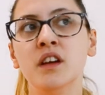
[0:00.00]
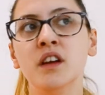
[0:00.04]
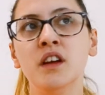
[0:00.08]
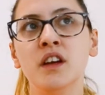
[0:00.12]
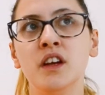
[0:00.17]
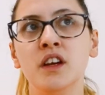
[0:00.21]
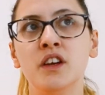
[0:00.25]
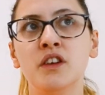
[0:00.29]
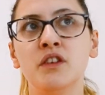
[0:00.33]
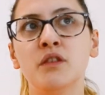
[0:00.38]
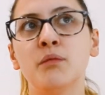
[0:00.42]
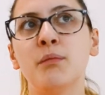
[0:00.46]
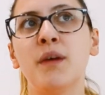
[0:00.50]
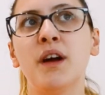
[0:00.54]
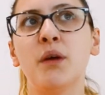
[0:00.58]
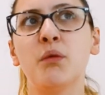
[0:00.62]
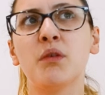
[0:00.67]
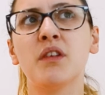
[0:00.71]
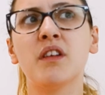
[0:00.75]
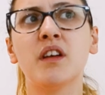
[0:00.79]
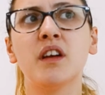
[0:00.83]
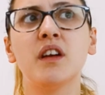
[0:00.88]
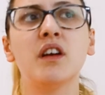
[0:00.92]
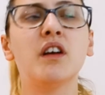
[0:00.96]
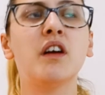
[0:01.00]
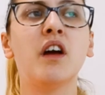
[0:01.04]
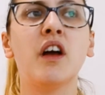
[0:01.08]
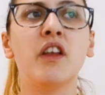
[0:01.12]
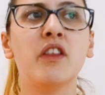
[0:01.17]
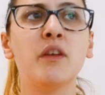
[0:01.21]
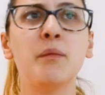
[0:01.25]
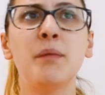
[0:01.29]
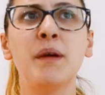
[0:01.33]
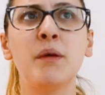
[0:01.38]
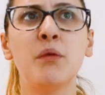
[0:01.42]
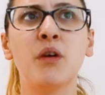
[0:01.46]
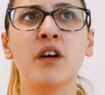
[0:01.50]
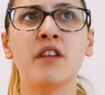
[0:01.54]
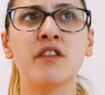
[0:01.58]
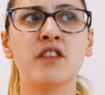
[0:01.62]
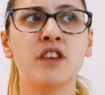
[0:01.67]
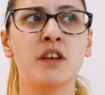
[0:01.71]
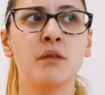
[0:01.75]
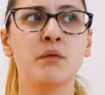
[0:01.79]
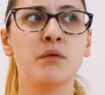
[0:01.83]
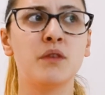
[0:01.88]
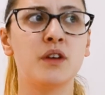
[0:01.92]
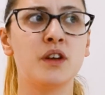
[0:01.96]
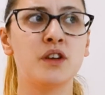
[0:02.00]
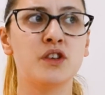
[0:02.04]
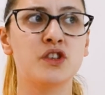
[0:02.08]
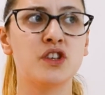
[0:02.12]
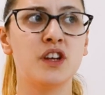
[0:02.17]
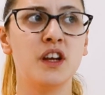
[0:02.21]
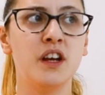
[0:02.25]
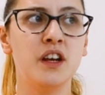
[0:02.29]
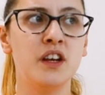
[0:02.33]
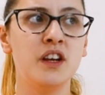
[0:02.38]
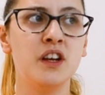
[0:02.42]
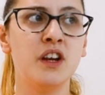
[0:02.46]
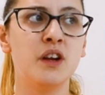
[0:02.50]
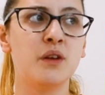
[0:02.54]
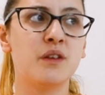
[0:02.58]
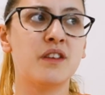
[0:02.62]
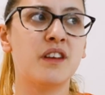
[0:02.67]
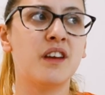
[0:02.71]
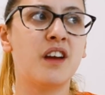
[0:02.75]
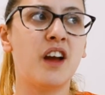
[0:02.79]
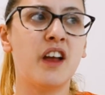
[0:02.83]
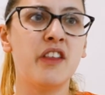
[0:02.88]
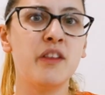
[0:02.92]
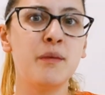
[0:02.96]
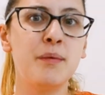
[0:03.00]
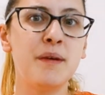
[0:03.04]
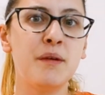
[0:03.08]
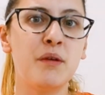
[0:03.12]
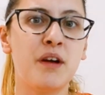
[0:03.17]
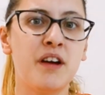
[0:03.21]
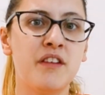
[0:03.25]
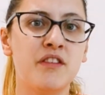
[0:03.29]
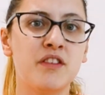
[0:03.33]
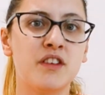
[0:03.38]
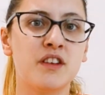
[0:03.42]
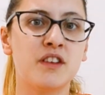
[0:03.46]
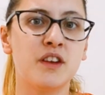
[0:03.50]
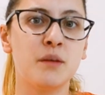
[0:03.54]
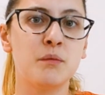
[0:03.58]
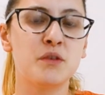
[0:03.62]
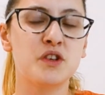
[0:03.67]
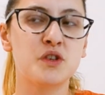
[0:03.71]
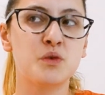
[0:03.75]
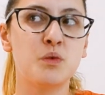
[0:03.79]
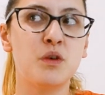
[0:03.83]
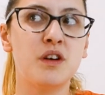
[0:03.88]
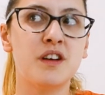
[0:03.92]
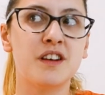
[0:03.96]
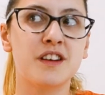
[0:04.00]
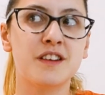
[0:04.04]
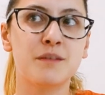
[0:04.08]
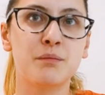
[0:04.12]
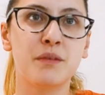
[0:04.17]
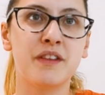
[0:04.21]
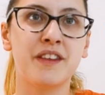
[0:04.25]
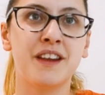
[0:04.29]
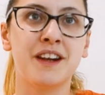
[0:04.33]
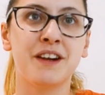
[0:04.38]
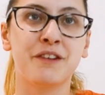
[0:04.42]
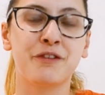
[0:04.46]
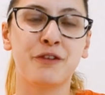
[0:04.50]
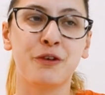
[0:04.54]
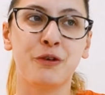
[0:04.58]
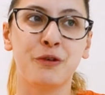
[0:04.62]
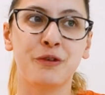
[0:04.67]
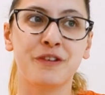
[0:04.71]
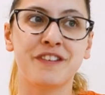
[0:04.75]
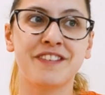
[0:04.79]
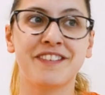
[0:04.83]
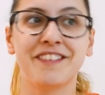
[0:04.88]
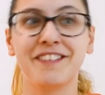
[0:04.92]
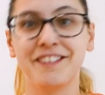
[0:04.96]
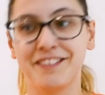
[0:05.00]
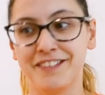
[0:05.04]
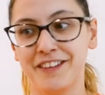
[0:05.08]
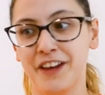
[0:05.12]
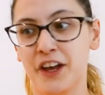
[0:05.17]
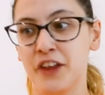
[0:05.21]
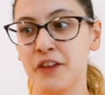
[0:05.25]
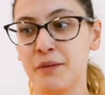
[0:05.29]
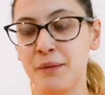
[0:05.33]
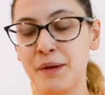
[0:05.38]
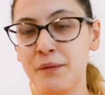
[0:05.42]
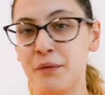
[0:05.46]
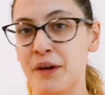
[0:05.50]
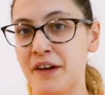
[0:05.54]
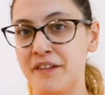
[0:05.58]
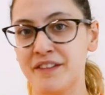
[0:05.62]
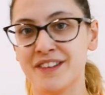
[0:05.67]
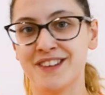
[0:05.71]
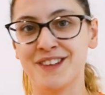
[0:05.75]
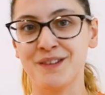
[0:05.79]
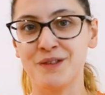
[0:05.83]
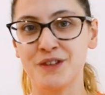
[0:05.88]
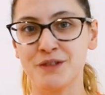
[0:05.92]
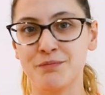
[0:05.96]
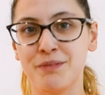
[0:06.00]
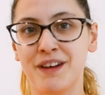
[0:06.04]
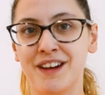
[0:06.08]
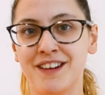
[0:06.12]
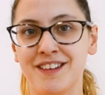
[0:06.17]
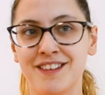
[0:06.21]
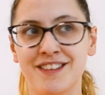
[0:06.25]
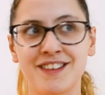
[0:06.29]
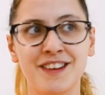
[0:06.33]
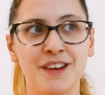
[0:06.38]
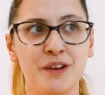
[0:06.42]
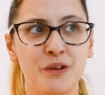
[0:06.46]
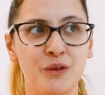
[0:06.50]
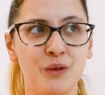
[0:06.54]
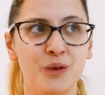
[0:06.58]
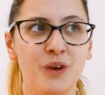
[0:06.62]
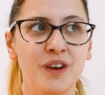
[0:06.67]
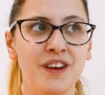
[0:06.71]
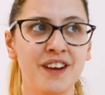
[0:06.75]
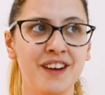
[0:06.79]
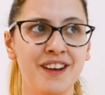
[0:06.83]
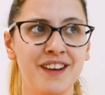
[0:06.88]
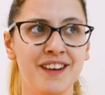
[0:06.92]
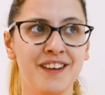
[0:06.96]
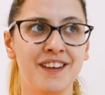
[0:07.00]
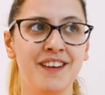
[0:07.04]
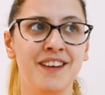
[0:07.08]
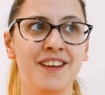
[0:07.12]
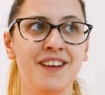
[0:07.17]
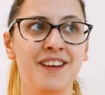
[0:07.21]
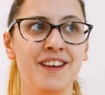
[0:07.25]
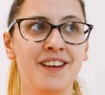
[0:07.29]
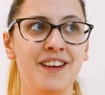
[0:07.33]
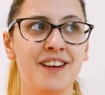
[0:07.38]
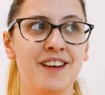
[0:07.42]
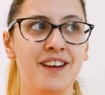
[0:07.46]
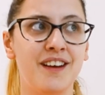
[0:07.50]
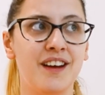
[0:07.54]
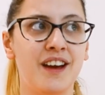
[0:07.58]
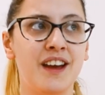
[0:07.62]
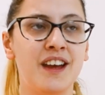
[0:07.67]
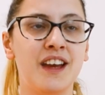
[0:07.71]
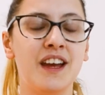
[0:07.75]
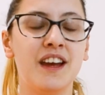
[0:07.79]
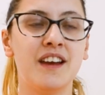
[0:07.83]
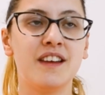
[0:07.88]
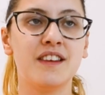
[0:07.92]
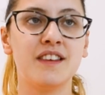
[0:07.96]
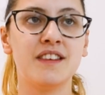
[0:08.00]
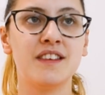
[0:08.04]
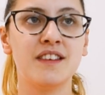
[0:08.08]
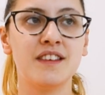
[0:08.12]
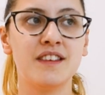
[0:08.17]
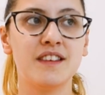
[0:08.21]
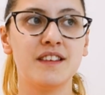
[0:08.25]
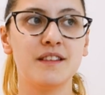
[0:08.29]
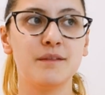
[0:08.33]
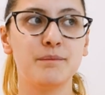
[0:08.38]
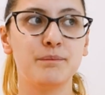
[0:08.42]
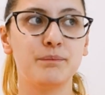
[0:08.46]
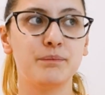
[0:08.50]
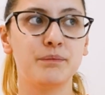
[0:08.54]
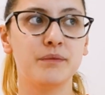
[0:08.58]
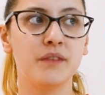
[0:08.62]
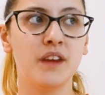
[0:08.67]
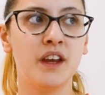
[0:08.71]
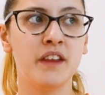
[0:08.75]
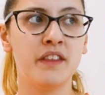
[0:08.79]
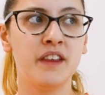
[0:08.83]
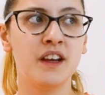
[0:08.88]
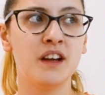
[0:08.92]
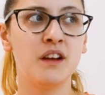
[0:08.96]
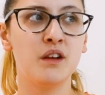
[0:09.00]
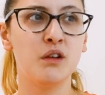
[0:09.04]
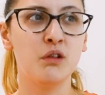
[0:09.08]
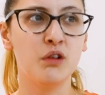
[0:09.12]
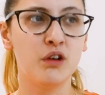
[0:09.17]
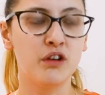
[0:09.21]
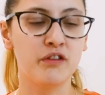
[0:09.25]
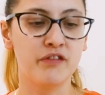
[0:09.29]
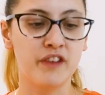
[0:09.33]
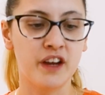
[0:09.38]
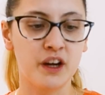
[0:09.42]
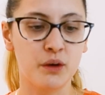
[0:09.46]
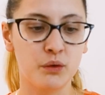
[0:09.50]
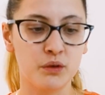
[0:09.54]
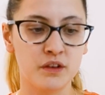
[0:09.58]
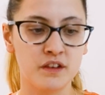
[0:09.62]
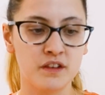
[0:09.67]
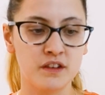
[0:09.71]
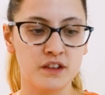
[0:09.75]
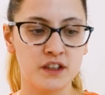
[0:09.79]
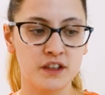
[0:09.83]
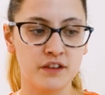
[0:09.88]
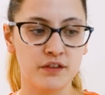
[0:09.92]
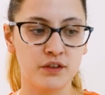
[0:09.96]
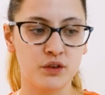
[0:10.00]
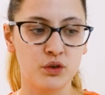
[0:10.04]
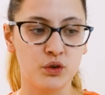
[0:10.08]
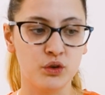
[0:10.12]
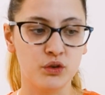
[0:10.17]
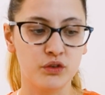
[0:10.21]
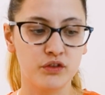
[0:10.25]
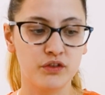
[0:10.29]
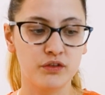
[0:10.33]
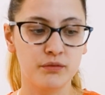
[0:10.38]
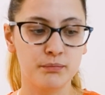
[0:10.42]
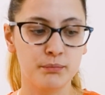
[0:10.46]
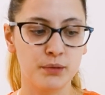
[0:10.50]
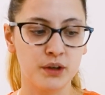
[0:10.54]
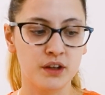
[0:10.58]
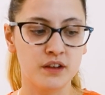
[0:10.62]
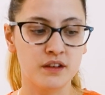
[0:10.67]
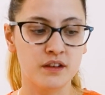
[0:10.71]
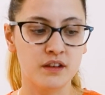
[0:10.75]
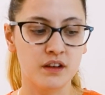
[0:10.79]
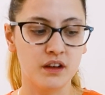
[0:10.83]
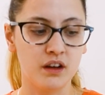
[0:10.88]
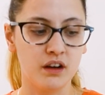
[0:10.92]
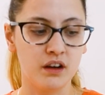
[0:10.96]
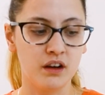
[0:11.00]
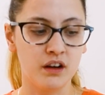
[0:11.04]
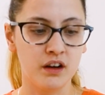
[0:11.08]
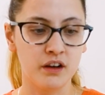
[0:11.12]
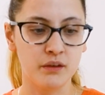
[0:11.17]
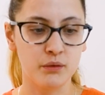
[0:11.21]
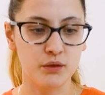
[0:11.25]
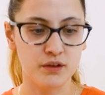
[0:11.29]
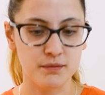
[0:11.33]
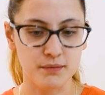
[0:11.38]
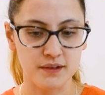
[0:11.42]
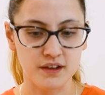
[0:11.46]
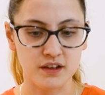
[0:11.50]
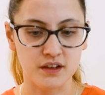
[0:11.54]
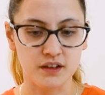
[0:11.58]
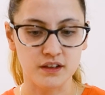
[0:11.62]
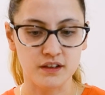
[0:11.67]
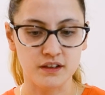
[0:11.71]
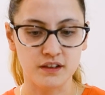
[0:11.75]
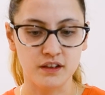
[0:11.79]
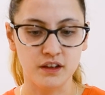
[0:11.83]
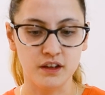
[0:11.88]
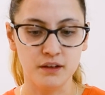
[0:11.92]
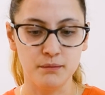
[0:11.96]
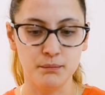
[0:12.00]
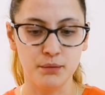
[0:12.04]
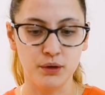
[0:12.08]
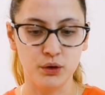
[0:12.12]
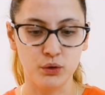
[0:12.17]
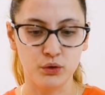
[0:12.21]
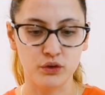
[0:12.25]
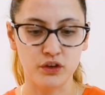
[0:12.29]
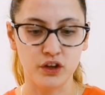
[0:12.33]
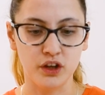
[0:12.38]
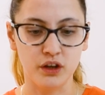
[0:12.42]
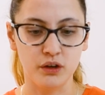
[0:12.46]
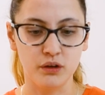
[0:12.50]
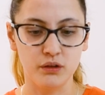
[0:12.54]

you're met with like, other people have so, you know, it's like other people have it so much worse, but then of course, other people have it so much better, so I guess, I think a lot of that was difficult because I was misunderstood, but also